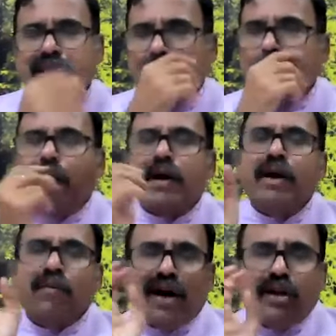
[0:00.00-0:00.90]
Correct,
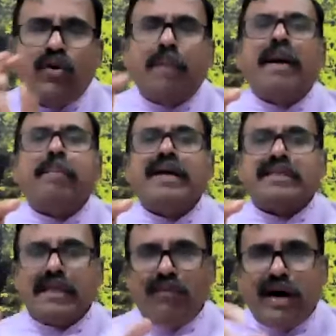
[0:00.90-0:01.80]
but in the waking
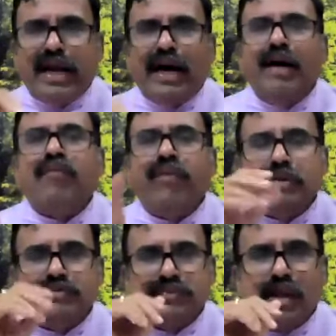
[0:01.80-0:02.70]
state he will be
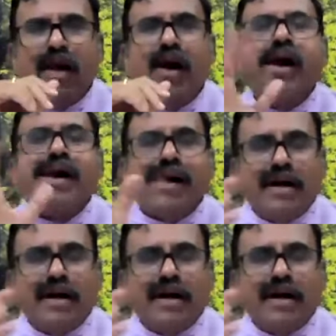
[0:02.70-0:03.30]
sakshi tanna.